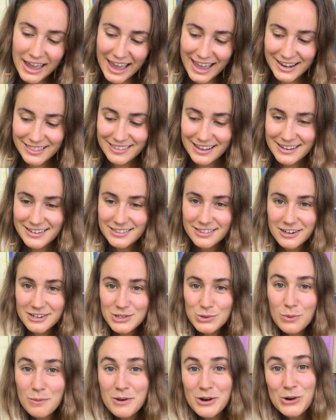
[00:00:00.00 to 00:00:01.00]
and they're
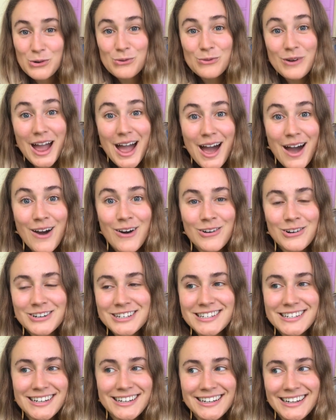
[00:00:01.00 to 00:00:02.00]
swimming
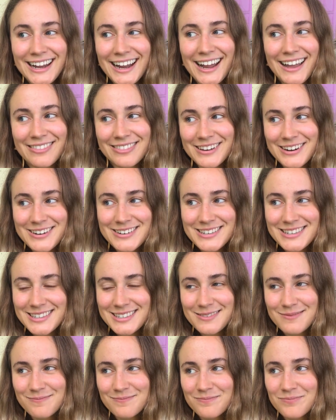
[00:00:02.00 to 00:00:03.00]
around, and there
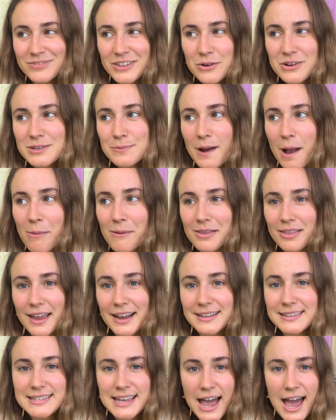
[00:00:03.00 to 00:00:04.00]
was probably
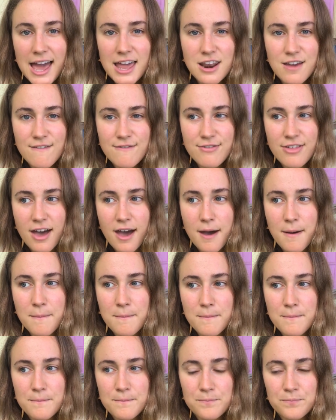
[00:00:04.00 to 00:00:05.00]
like 10 of
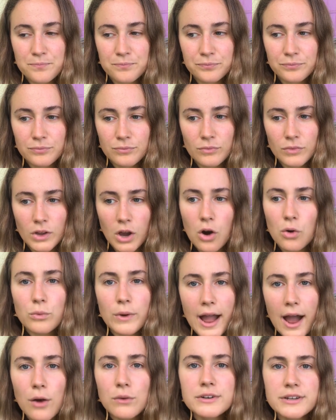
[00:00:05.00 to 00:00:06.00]
them
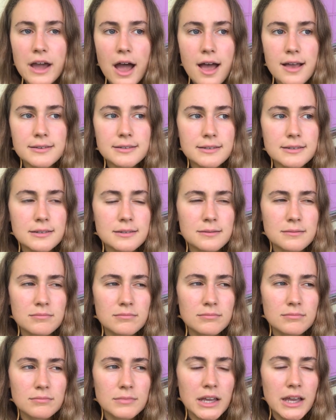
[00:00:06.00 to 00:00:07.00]
around us,
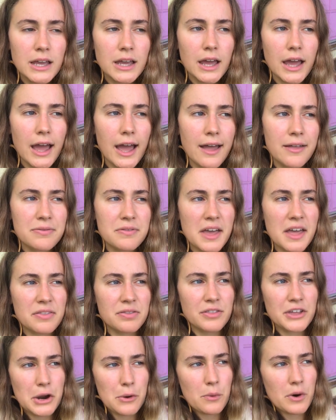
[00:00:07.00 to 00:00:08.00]
and
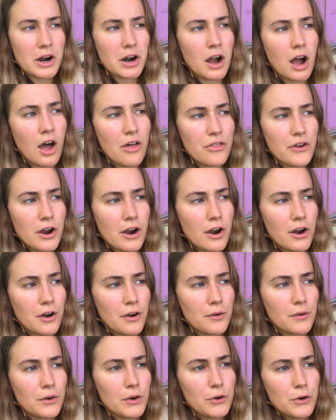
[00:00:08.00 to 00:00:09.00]
then there were
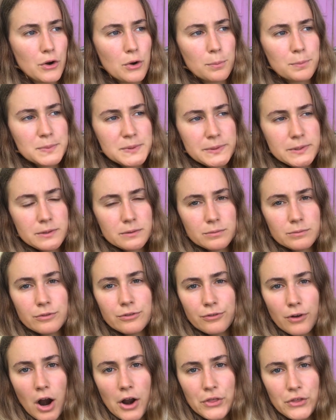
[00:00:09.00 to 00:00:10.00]
other groups
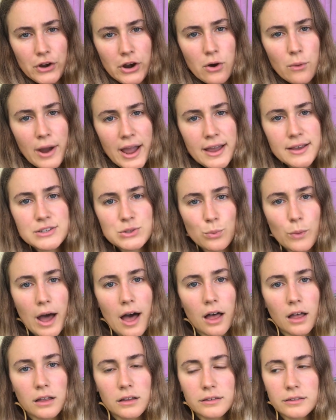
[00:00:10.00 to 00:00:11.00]
farther away as
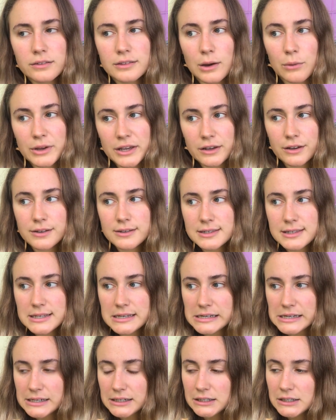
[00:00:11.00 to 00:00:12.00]
well that we could
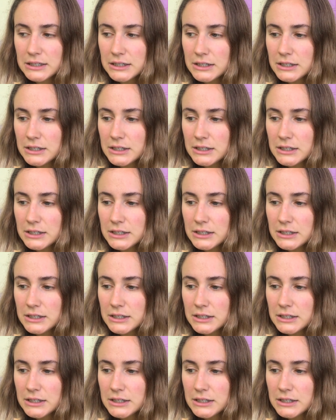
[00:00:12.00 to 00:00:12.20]
see,